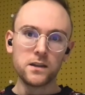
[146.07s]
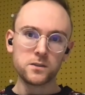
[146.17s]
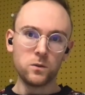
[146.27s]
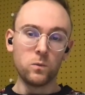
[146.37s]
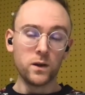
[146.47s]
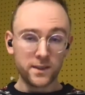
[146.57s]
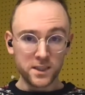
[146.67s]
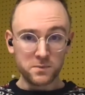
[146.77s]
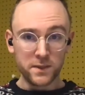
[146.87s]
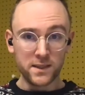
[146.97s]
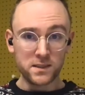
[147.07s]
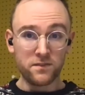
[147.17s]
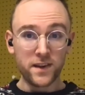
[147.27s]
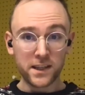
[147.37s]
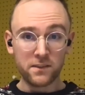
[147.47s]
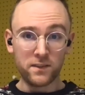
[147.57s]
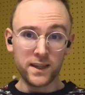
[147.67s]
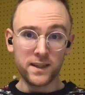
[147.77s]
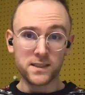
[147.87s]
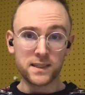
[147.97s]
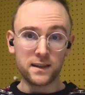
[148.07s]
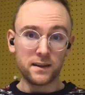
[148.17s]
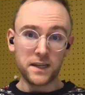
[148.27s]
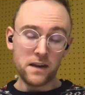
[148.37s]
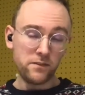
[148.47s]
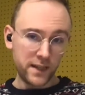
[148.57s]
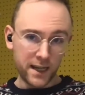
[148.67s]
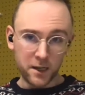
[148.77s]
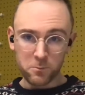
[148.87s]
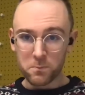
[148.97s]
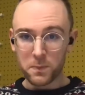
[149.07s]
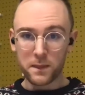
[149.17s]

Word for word: So, what this means effectively is that every day